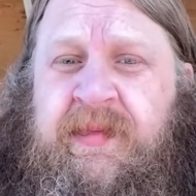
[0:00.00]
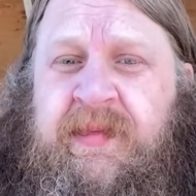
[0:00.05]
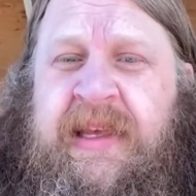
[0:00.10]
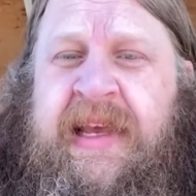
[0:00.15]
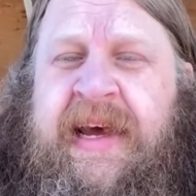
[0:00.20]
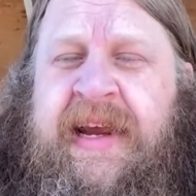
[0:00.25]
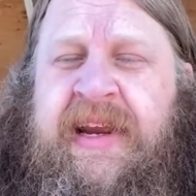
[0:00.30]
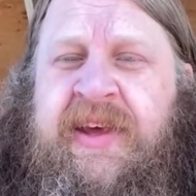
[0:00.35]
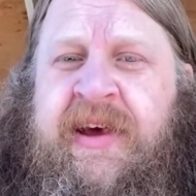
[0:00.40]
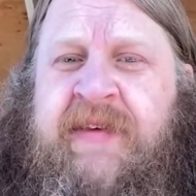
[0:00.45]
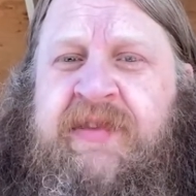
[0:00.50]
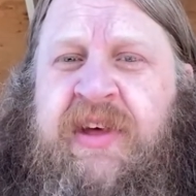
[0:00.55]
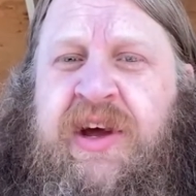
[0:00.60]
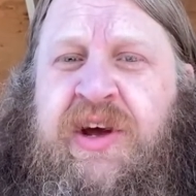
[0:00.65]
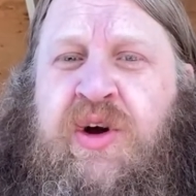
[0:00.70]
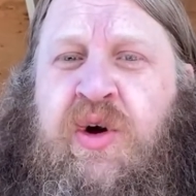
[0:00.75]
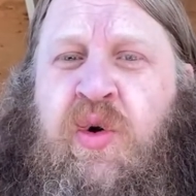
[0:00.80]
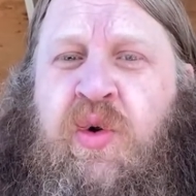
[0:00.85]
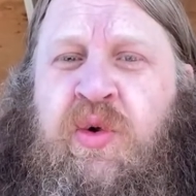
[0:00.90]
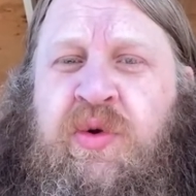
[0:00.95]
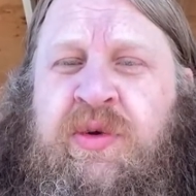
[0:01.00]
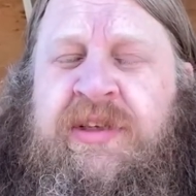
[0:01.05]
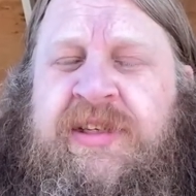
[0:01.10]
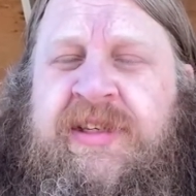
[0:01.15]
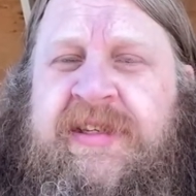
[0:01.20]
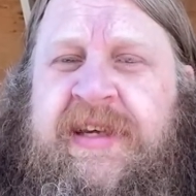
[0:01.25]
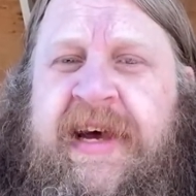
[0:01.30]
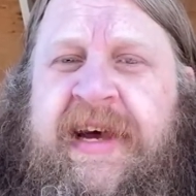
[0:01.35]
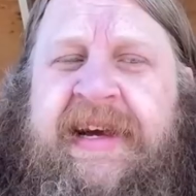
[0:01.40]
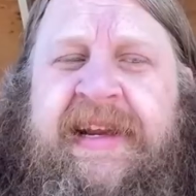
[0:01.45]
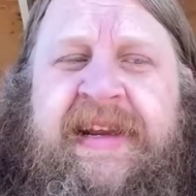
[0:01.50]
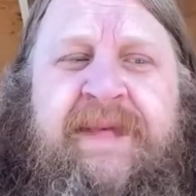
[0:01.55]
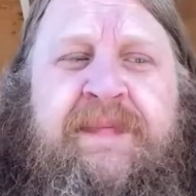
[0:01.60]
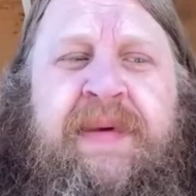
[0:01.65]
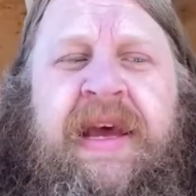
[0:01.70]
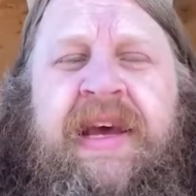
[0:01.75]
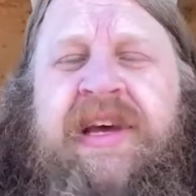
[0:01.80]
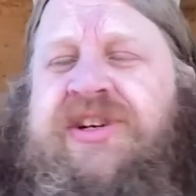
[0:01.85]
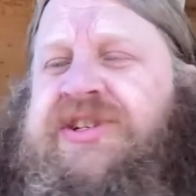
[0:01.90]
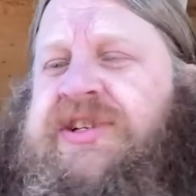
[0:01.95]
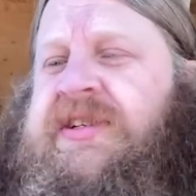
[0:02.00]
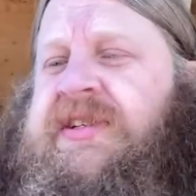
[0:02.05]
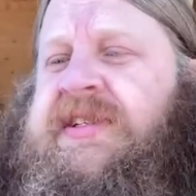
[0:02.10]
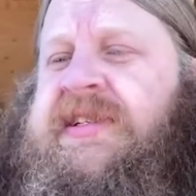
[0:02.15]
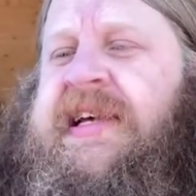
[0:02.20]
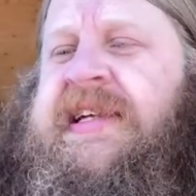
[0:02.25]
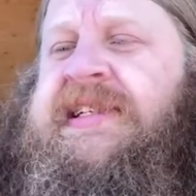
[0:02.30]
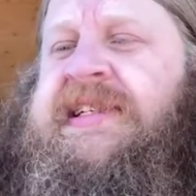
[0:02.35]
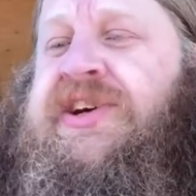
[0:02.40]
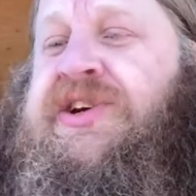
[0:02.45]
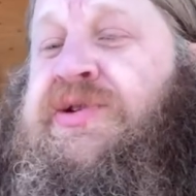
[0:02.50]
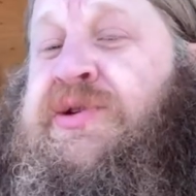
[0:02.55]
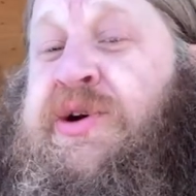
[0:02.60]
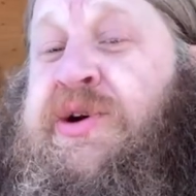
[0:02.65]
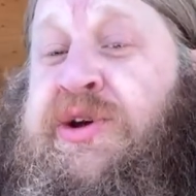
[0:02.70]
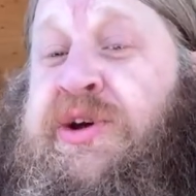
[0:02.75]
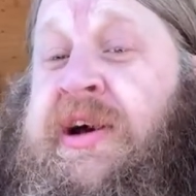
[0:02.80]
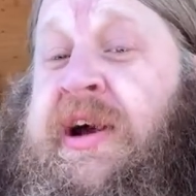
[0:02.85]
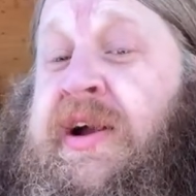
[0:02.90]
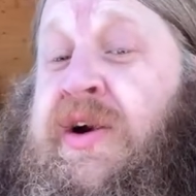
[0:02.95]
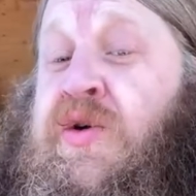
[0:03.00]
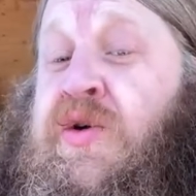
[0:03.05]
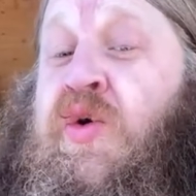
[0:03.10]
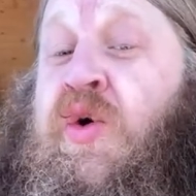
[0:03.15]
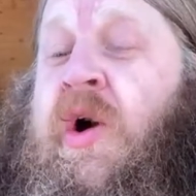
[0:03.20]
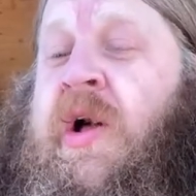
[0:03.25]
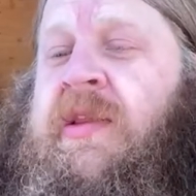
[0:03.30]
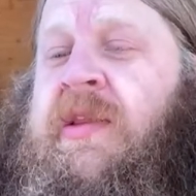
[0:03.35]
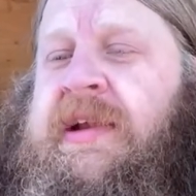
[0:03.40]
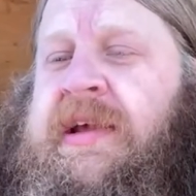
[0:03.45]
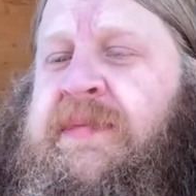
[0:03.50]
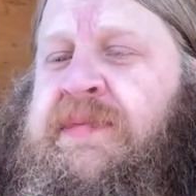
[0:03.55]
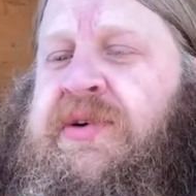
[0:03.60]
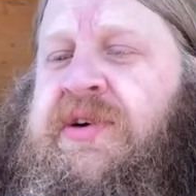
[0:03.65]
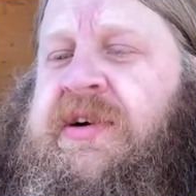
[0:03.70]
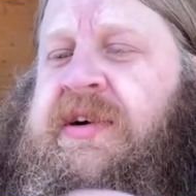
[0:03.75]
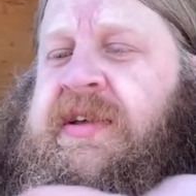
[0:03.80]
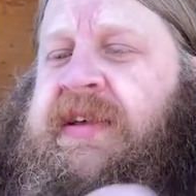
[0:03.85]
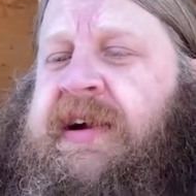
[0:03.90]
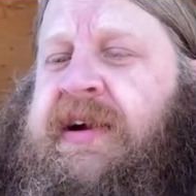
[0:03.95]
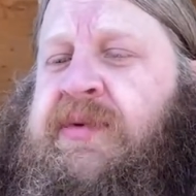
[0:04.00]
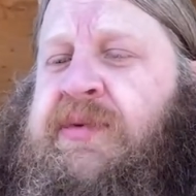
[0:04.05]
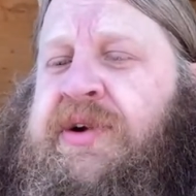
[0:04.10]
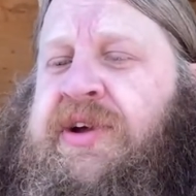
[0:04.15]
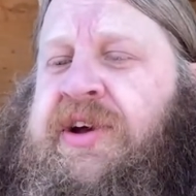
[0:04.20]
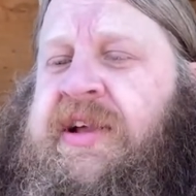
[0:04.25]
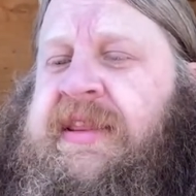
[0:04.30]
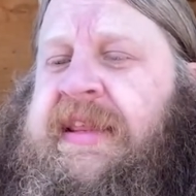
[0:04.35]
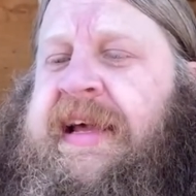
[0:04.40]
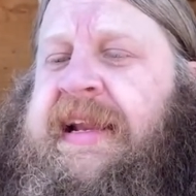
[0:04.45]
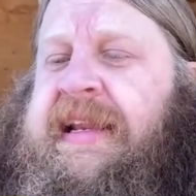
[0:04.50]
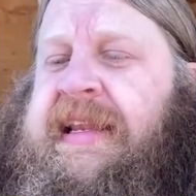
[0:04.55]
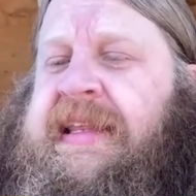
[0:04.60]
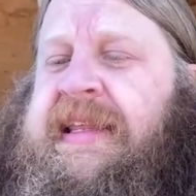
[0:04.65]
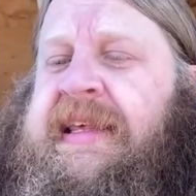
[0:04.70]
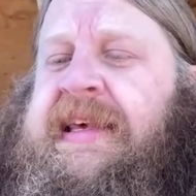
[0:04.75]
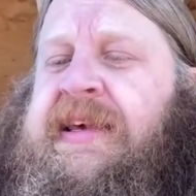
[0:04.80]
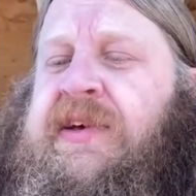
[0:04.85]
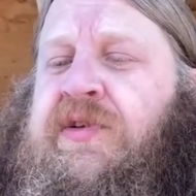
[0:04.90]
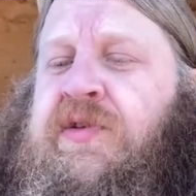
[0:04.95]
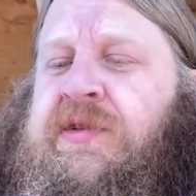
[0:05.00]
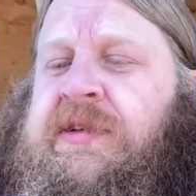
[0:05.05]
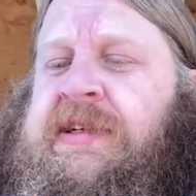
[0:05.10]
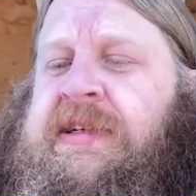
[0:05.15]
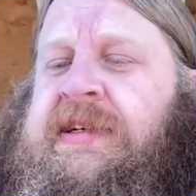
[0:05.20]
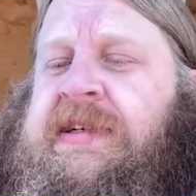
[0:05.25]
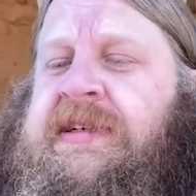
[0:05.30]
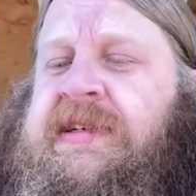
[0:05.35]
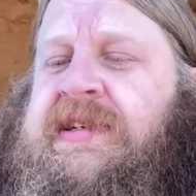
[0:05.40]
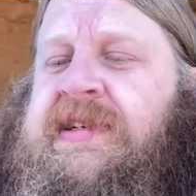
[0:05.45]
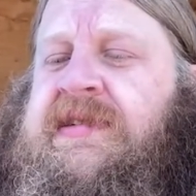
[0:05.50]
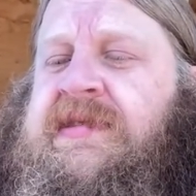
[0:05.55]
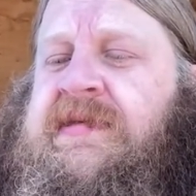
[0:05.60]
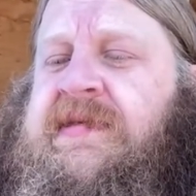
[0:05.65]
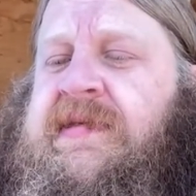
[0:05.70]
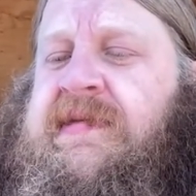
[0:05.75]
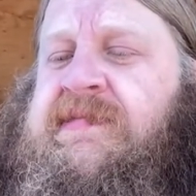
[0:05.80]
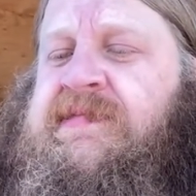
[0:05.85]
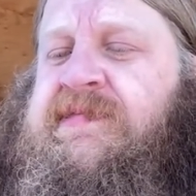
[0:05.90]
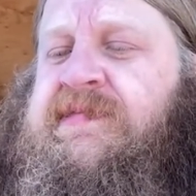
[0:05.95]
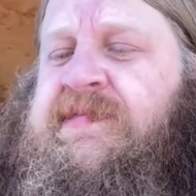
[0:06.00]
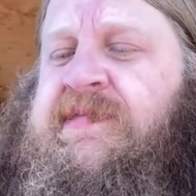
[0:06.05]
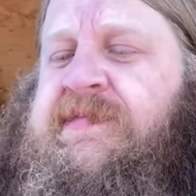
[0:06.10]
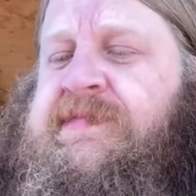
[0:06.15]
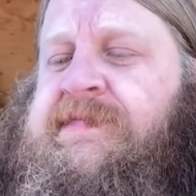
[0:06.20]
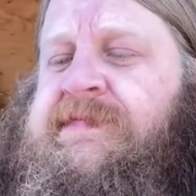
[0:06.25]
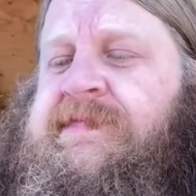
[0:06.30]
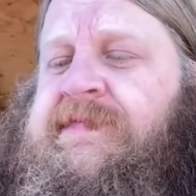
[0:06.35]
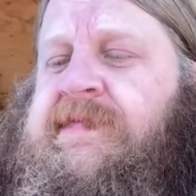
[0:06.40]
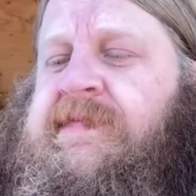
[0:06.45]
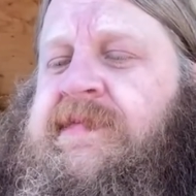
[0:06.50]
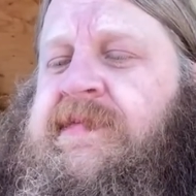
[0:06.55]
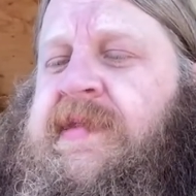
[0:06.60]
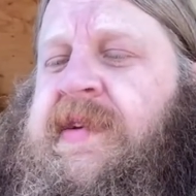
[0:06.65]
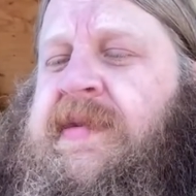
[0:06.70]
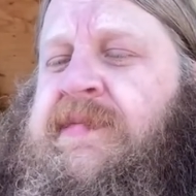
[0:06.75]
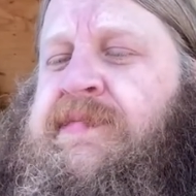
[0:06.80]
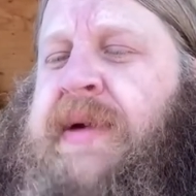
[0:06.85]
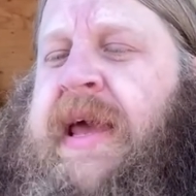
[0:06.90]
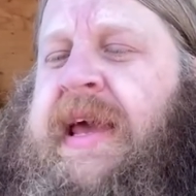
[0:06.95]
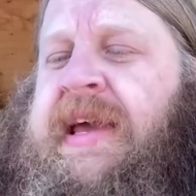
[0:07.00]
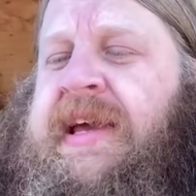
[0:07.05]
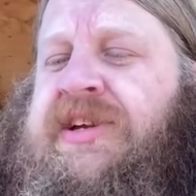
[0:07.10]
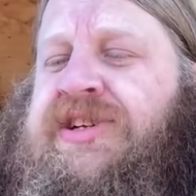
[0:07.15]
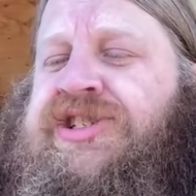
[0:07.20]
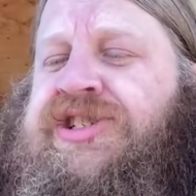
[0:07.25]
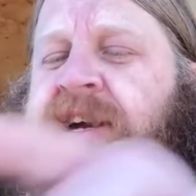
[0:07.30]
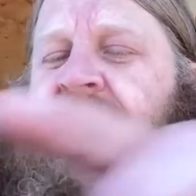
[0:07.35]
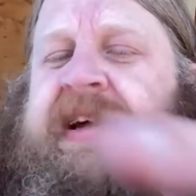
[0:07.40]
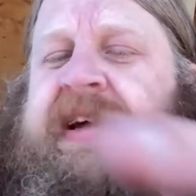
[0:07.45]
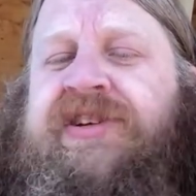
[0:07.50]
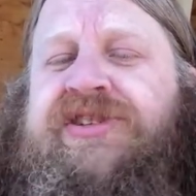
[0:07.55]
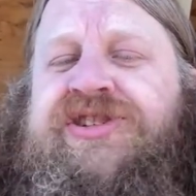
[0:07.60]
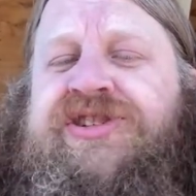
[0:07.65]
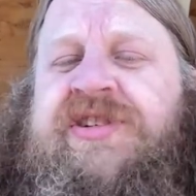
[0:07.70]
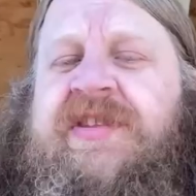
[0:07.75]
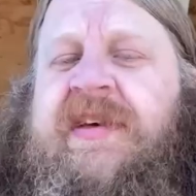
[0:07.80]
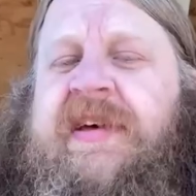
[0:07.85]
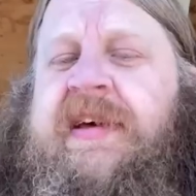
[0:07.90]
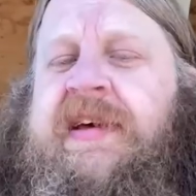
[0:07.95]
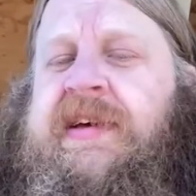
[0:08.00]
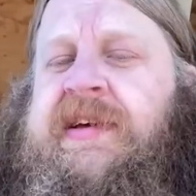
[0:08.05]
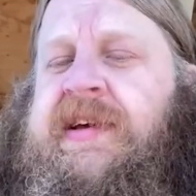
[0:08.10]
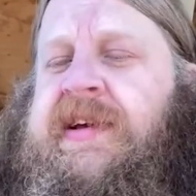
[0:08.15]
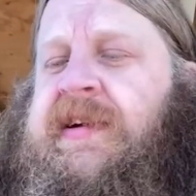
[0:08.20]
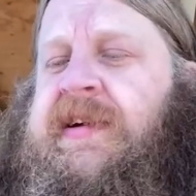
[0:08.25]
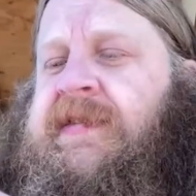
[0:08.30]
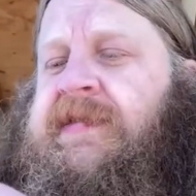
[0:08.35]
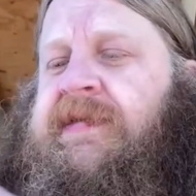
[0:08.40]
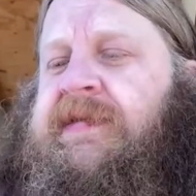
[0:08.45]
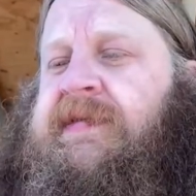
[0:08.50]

Yeah, you have the gold-sided pages. That's how you know you got a quality book there, when you got that gilded page edge thing, you know.